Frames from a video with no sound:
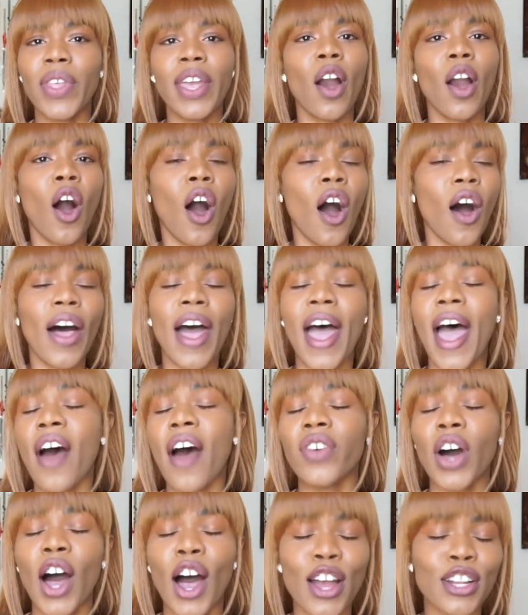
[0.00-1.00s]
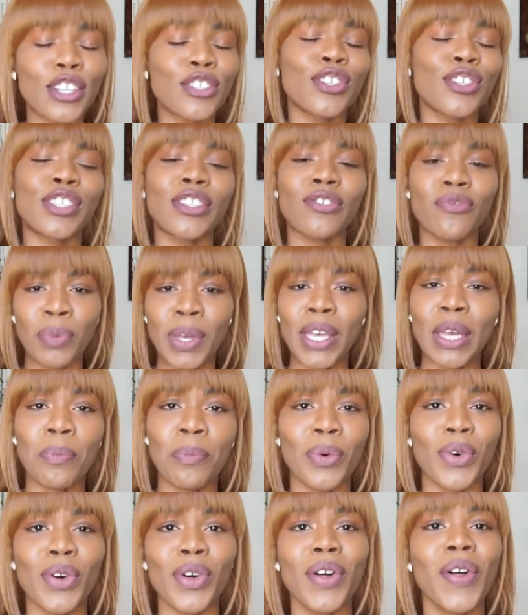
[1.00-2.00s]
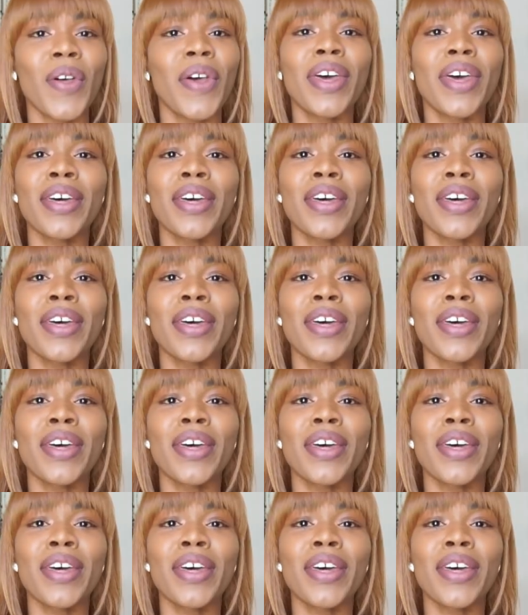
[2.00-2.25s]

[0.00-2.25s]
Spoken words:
all have hundreds of people